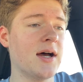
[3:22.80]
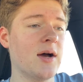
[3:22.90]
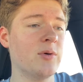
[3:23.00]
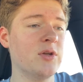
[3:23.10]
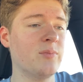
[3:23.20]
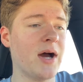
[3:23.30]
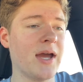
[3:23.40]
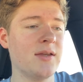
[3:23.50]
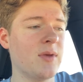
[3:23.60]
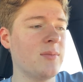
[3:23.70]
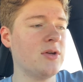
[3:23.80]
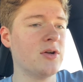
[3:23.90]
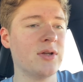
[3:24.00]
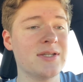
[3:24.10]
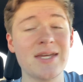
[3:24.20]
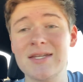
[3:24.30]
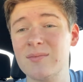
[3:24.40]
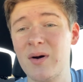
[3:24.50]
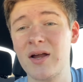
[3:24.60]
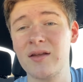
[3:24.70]
when you buy it and maybe you don't intend to
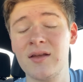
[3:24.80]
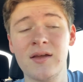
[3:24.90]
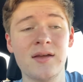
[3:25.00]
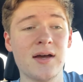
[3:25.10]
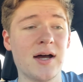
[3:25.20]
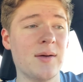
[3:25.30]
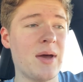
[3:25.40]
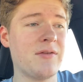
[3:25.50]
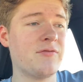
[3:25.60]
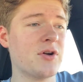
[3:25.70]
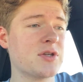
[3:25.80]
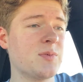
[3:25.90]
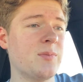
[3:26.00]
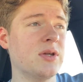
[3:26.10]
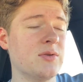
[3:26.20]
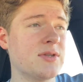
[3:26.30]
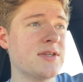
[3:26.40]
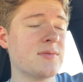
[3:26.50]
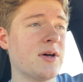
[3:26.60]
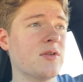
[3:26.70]
mod it at first, but you see
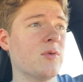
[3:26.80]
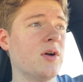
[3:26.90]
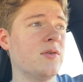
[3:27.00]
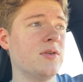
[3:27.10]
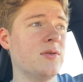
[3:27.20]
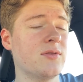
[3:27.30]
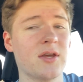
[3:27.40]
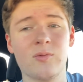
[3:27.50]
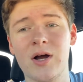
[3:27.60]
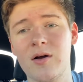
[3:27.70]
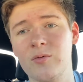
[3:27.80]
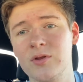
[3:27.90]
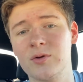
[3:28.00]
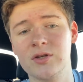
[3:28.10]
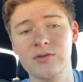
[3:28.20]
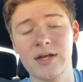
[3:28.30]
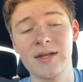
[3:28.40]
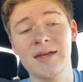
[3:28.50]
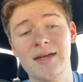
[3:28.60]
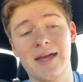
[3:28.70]
some on the road and you think, wow, I really want to do that.
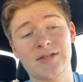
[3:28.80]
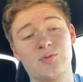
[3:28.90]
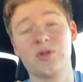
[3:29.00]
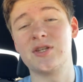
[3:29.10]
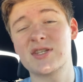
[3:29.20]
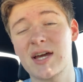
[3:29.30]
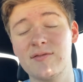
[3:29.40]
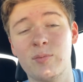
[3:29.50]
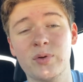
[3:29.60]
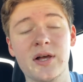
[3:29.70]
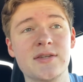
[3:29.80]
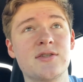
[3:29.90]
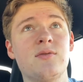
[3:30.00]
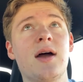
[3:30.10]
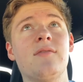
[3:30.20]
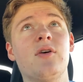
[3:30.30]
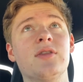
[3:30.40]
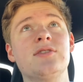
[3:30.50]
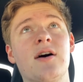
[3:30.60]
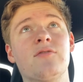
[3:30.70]
It's really just kind of a plus. You have all
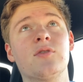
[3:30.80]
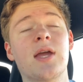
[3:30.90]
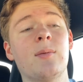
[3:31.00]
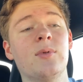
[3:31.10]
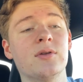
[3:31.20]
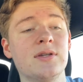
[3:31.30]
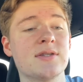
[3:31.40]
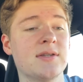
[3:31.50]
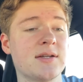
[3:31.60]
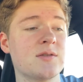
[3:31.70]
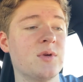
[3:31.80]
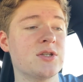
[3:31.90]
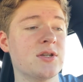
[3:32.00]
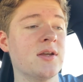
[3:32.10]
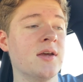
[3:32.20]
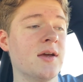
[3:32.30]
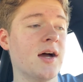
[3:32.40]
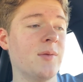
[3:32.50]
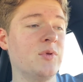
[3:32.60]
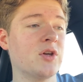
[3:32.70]
these off-road capabilities, and not to mention
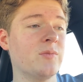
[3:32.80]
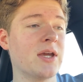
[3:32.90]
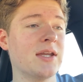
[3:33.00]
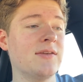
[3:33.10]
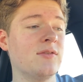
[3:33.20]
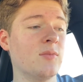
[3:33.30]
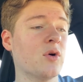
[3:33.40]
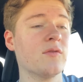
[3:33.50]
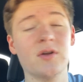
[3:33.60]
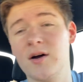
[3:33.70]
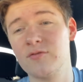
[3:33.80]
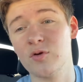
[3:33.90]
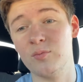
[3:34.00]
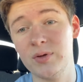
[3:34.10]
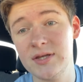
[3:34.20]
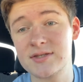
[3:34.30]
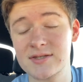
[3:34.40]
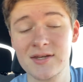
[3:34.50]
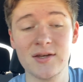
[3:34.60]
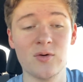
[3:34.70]
you can make it even more of an off-road
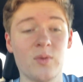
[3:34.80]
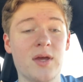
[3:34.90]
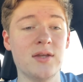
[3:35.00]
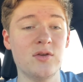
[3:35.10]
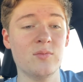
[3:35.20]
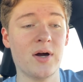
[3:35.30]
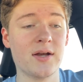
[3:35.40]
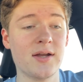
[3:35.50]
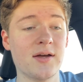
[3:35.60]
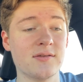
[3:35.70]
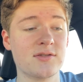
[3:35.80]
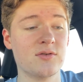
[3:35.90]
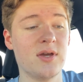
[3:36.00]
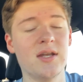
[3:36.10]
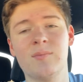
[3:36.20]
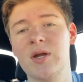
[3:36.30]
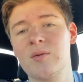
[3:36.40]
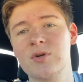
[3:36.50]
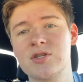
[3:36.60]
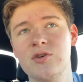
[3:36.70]
beast when you mod it out. So yeah, my
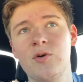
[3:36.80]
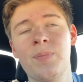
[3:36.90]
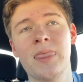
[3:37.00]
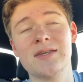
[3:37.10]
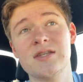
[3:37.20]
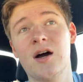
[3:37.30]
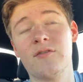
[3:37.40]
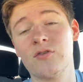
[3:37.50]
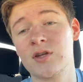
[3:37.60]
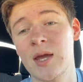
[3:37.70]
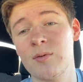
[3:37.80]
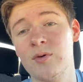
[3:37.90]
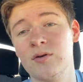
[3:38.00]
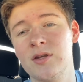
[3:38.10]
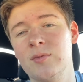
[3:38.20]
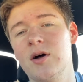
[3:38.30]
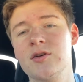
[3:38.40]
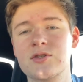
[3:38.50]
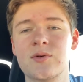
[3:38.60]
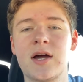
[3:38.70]
number 2 is the off-road capability, but
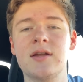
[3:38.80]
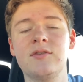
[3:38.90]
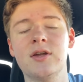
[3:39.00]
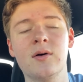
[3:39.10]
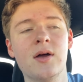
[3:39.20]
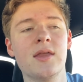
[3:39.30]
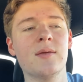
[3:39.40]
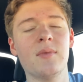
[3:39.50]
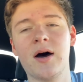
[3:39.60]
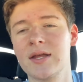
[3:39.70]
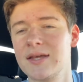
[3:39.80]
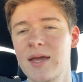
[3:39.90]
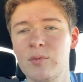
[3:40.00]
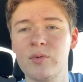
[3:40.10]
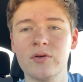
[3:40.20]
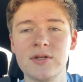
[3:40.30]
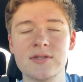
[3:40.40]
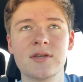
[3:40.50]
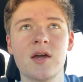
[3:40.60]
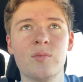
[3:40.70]
also kind of, you know, the modding capabilities
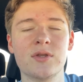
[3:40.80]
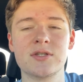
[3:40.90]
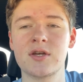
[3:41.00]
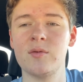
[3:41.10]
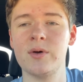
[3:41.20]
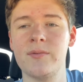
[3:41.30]
that come with the Tacoma.